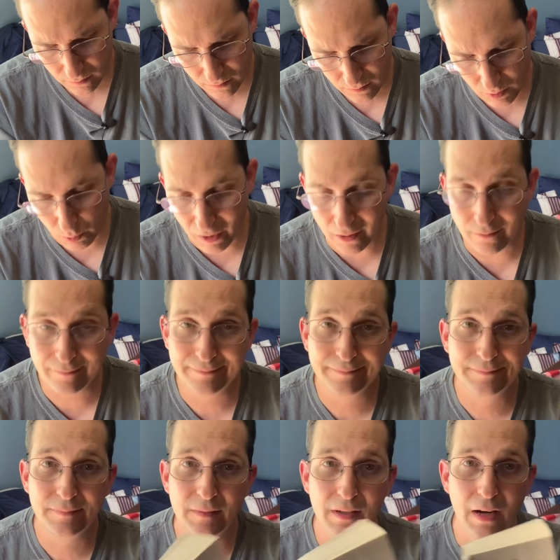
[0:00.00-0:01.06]
Well,
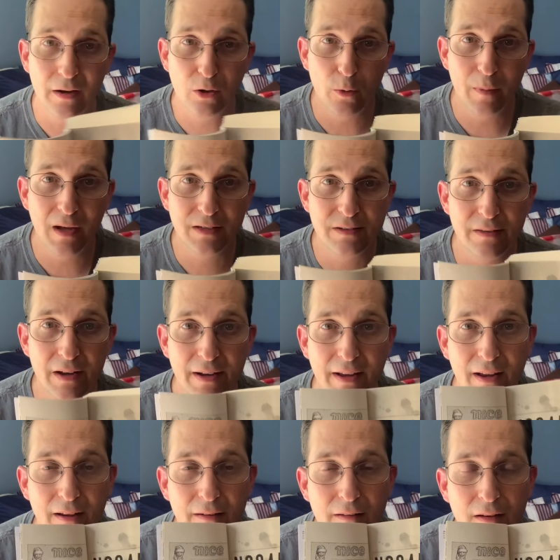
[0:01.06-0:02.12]
gotta go back to that
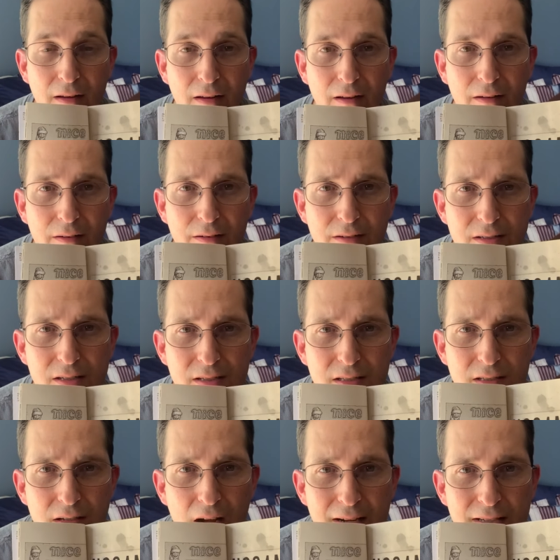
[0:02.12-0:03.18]
again. It
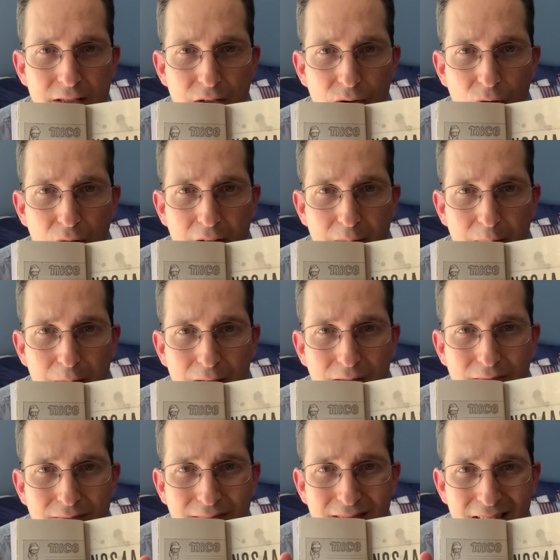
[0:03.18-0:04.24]
says nice and naughty, but
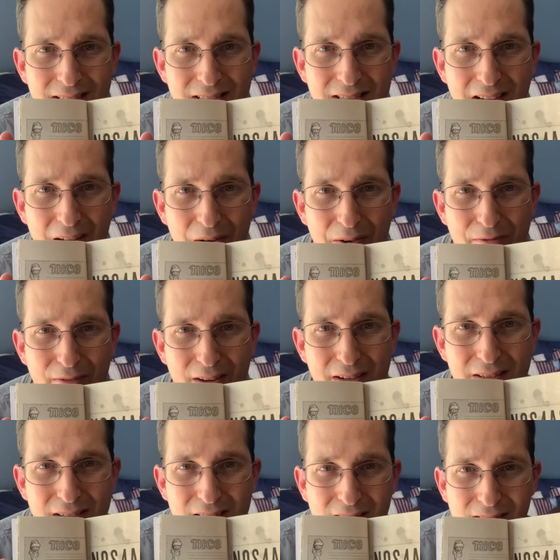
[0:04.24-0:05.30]
that's a scary
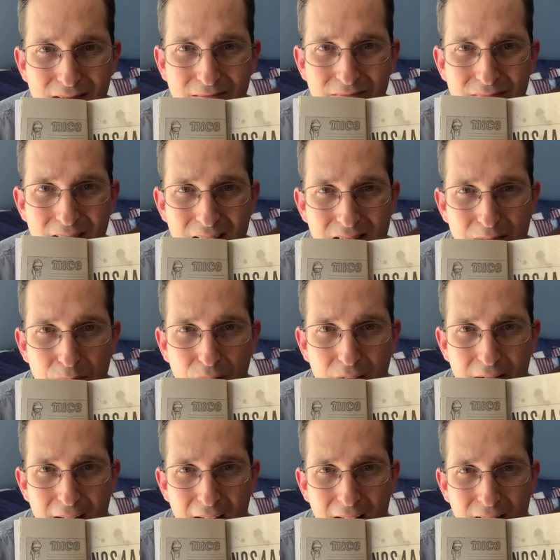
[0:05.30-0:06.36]
face. And that's a
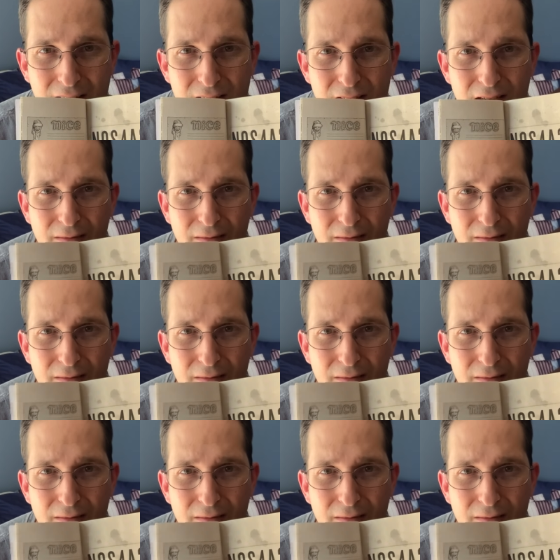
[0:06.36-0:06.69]
bloody axe.